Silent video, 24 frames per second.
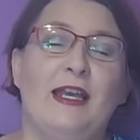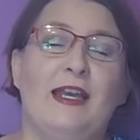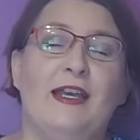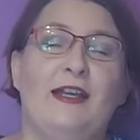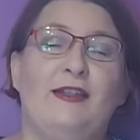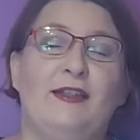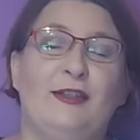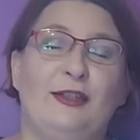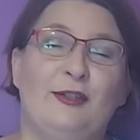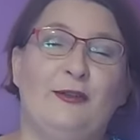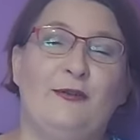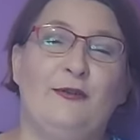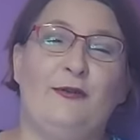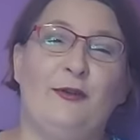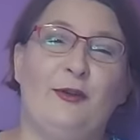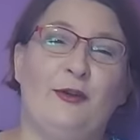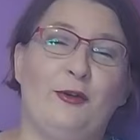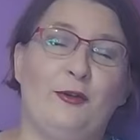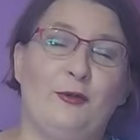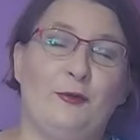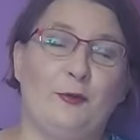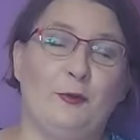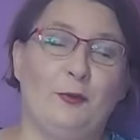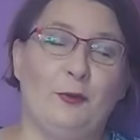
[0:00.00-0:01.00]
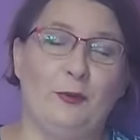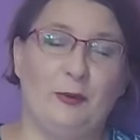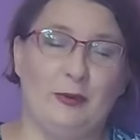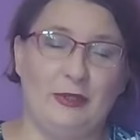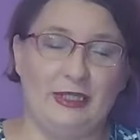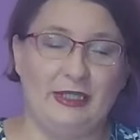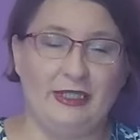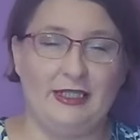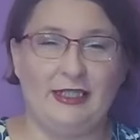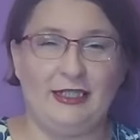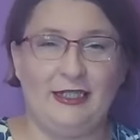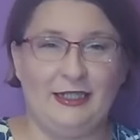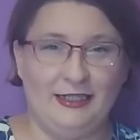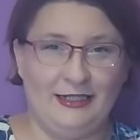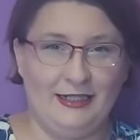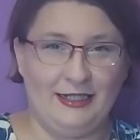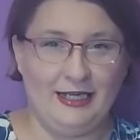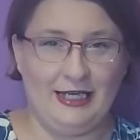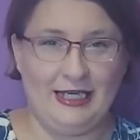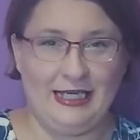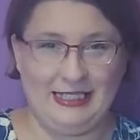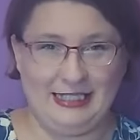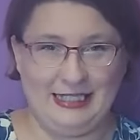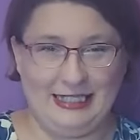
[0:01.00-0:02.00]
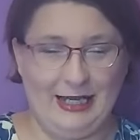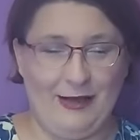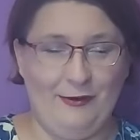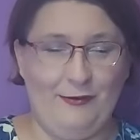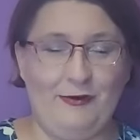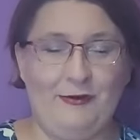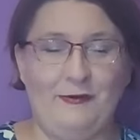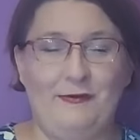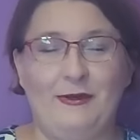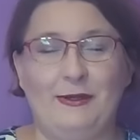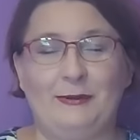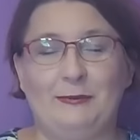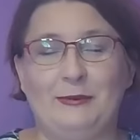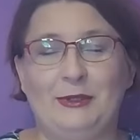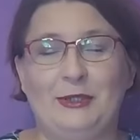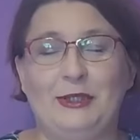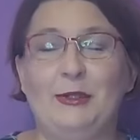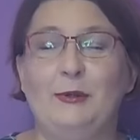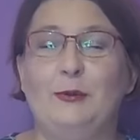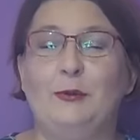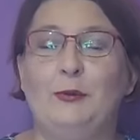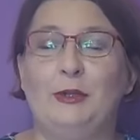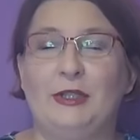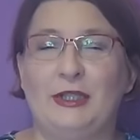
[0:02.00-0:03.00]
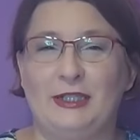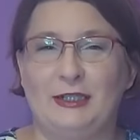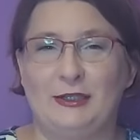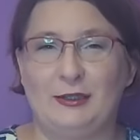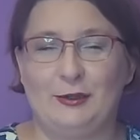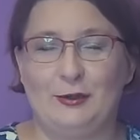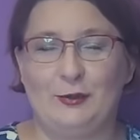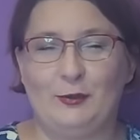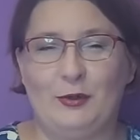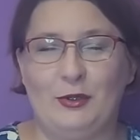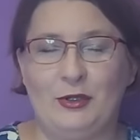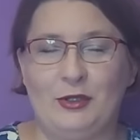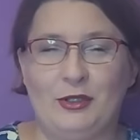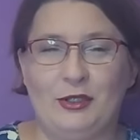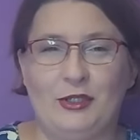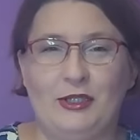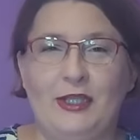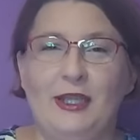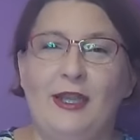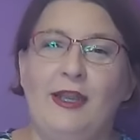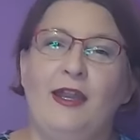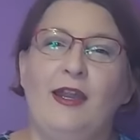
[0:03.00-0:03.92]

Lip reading: Therefore, we, as our family, we cannot watch it.